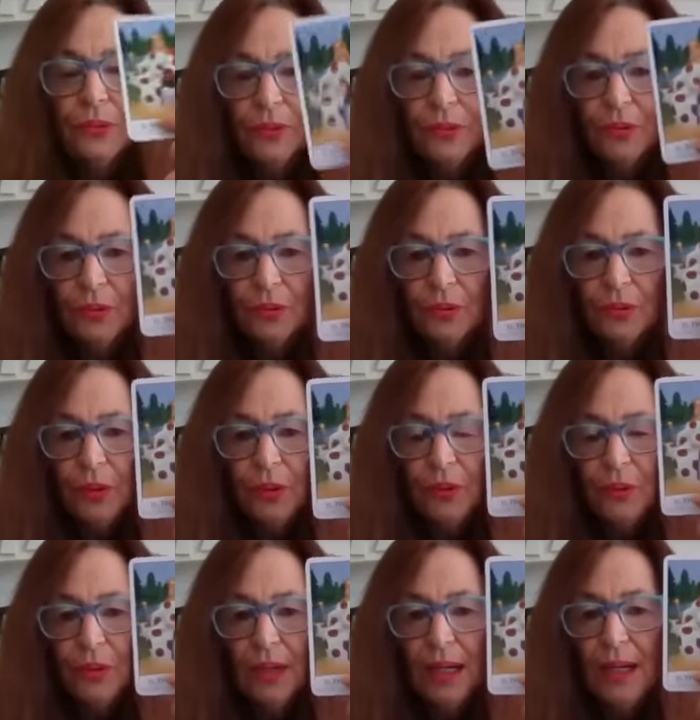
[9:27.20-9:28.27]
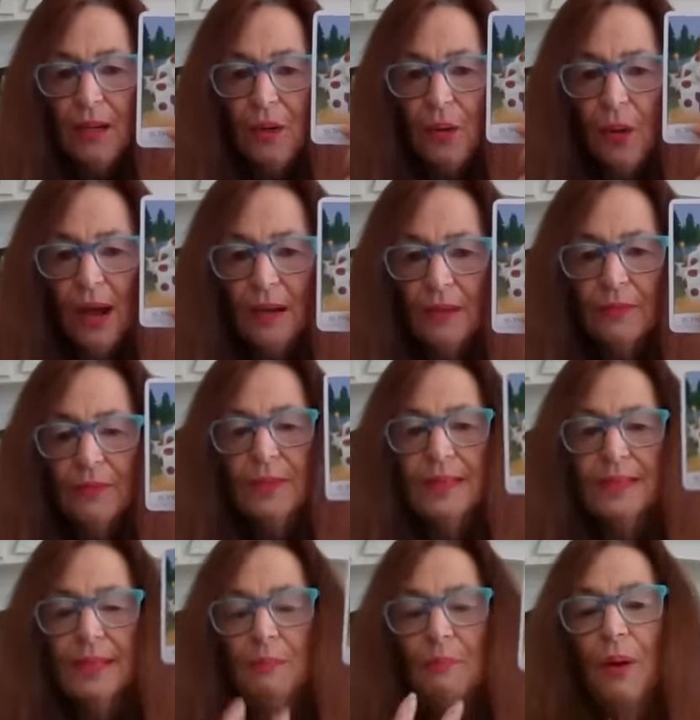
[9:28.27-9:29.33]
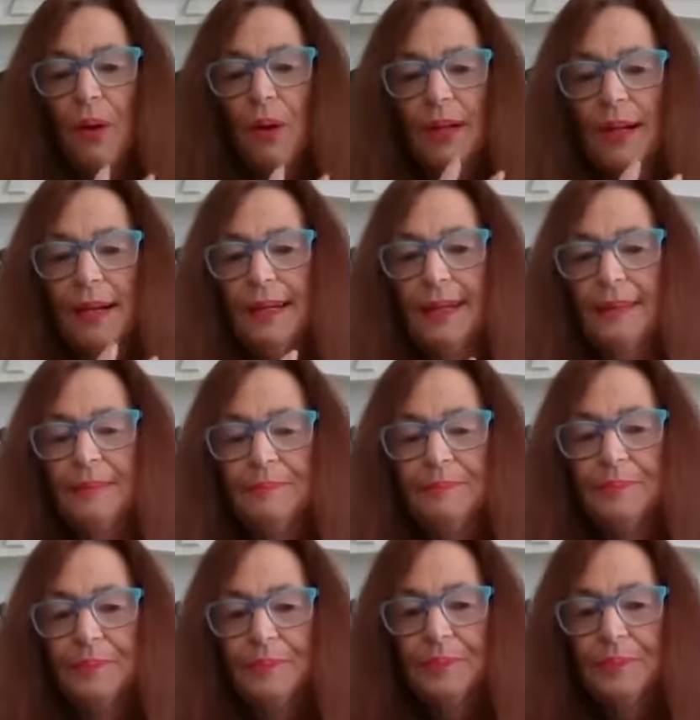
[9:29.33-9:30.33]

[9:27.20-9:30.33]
So here you have symbolically